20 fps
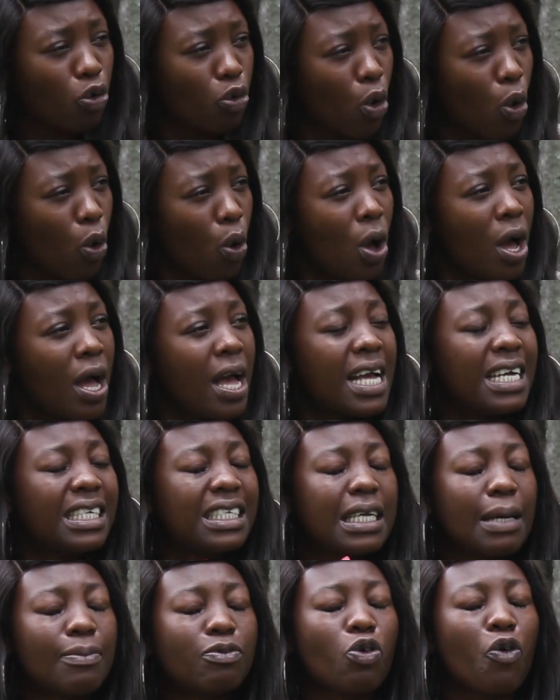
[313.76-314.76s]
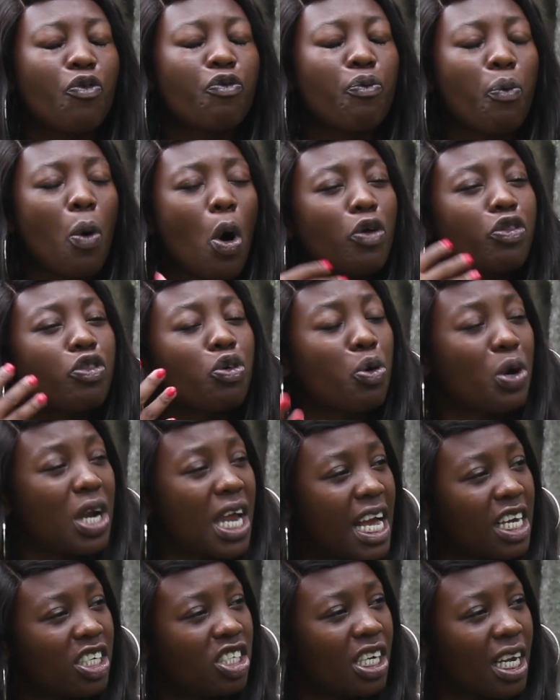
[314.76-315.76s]
role in terms of wealth
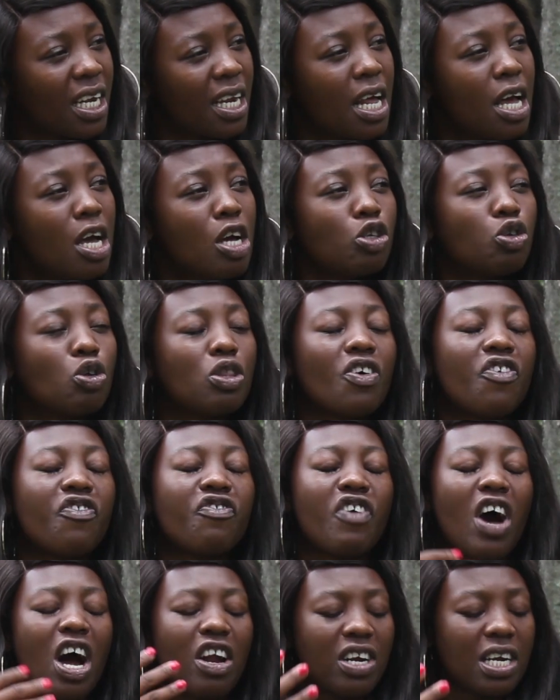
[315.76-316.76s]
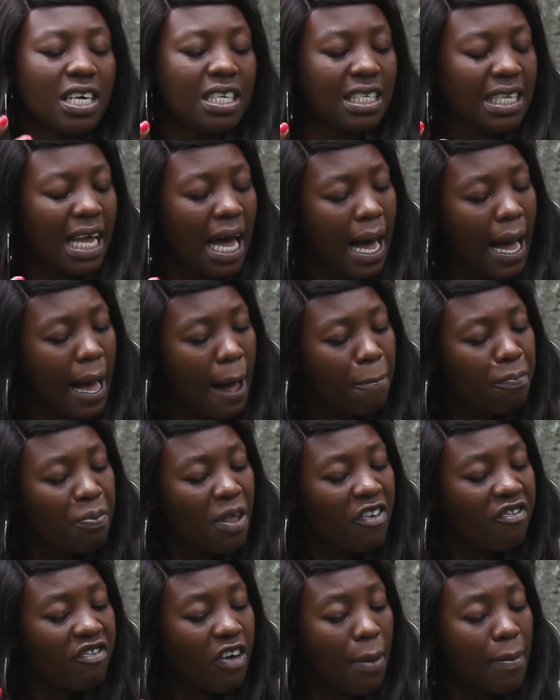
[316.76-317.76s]
creation to the various
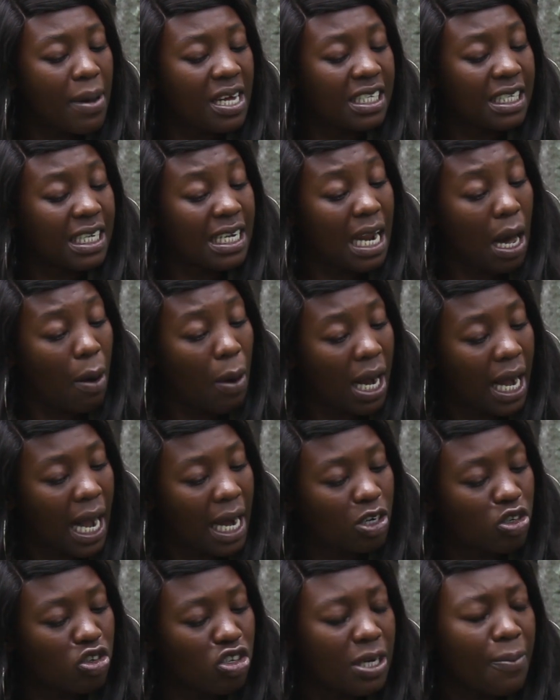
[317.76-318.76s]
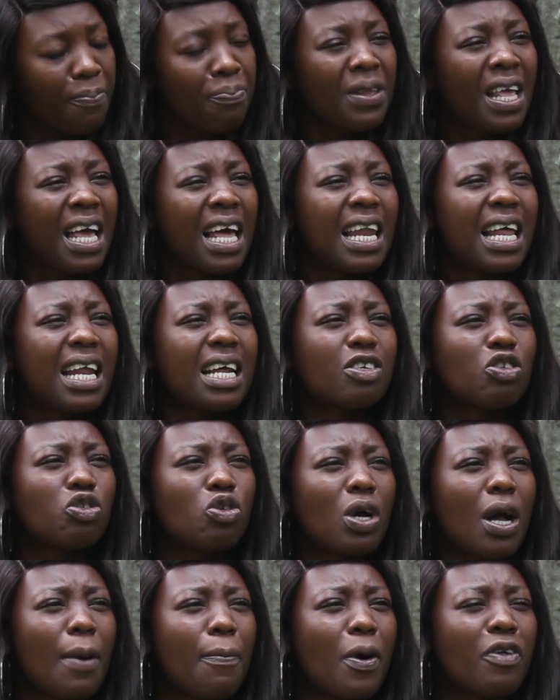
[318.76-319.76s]
farmers in our country. Let us
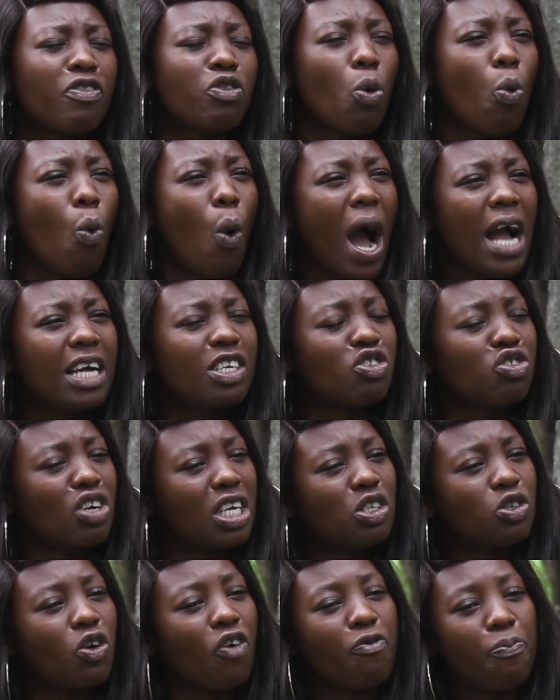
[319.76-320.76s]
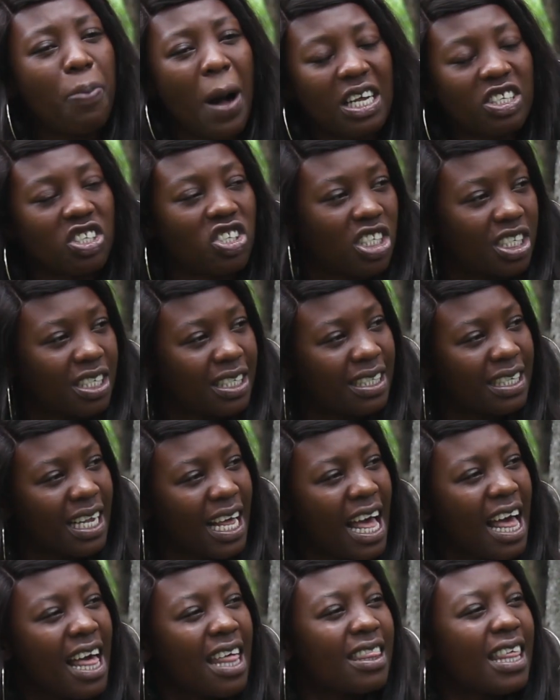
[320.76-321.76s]
talk about the wide range of pastures
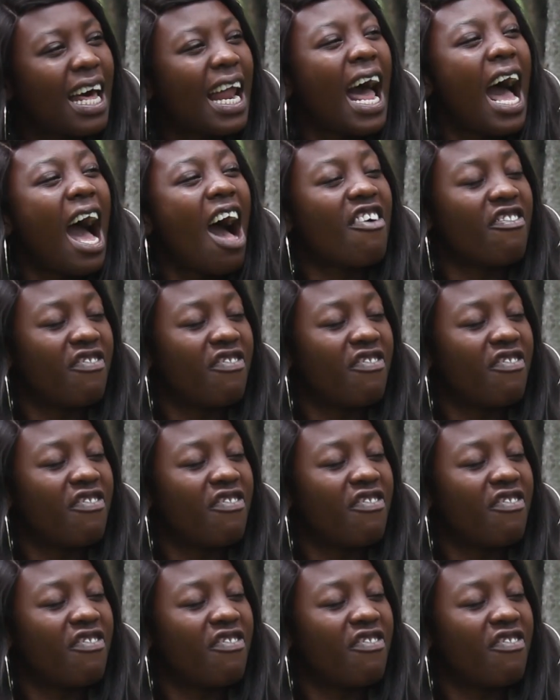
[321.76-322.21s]
that are